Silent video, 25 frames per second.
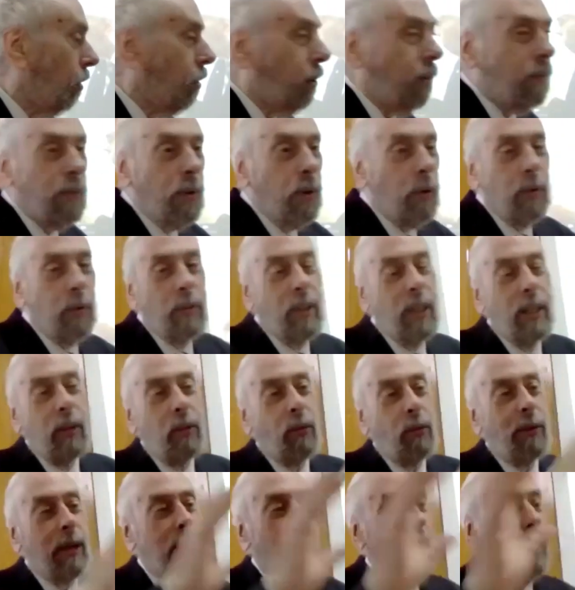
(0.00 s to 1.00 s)
of all the
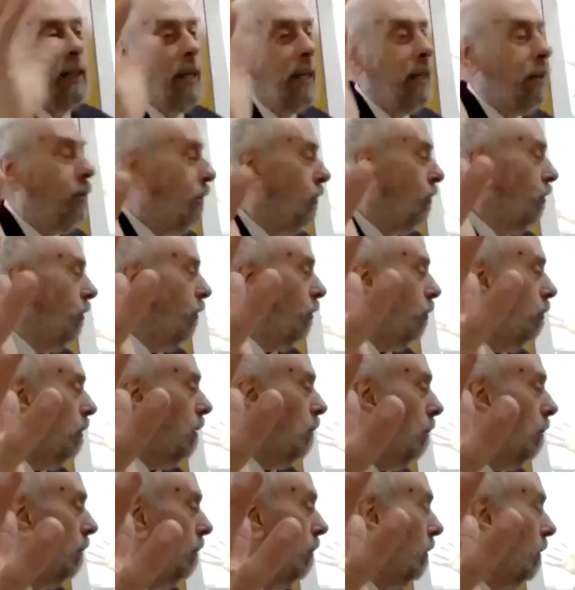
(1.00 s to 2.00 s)
Iranian languages
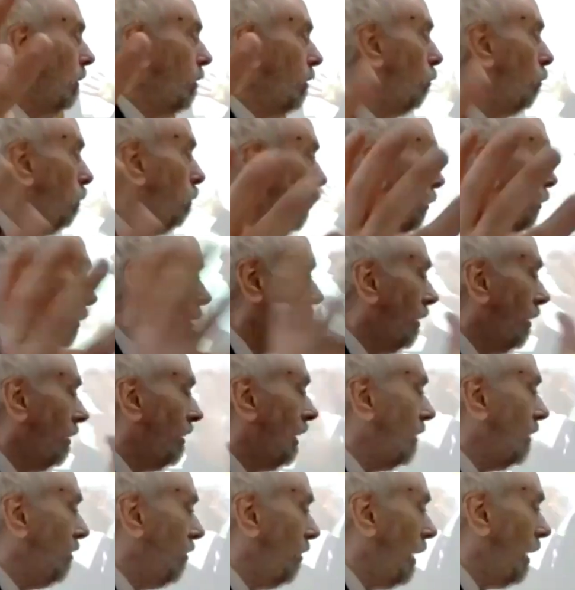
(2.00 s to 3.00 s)
being spoken at
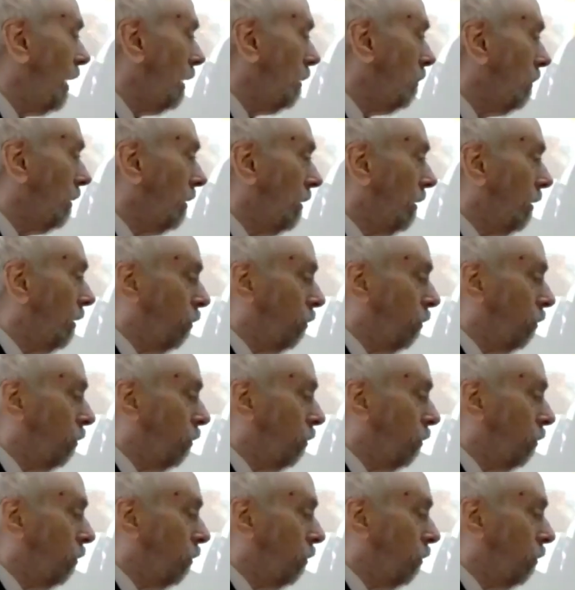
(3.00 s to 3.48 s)
that time.